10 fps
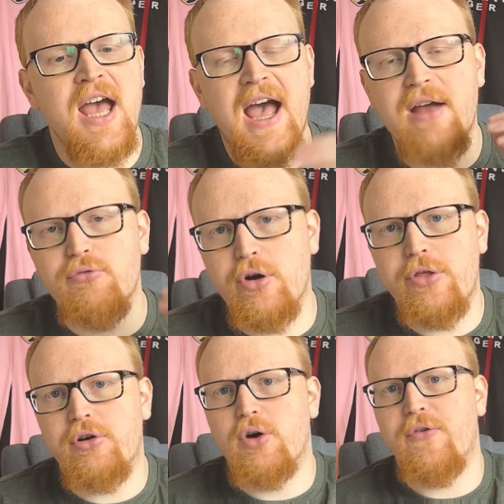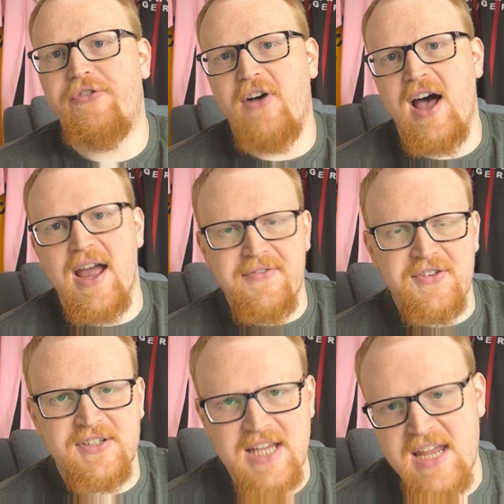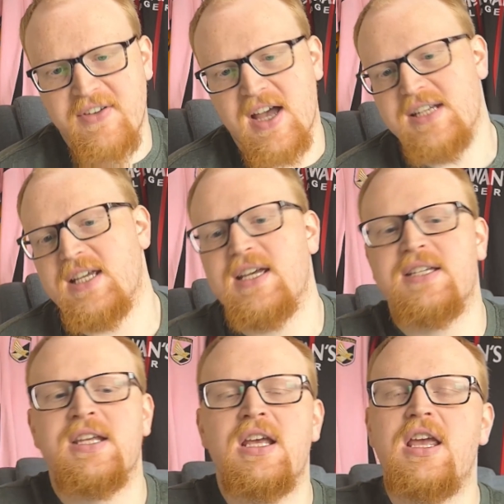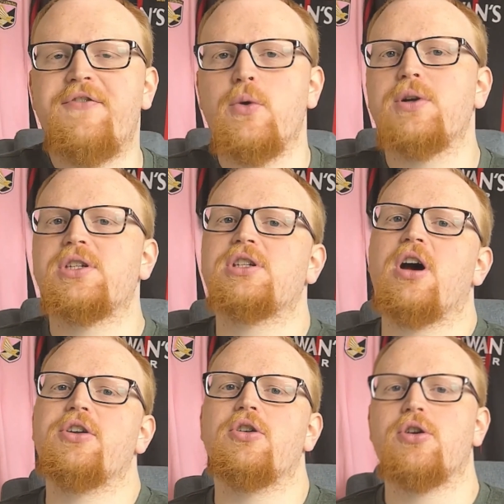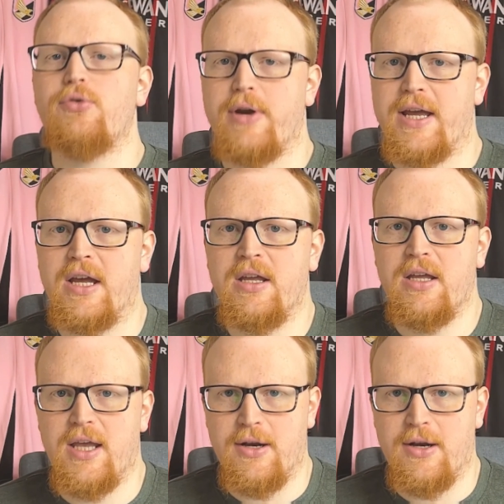and run through 5 save ideas if you want to start your career in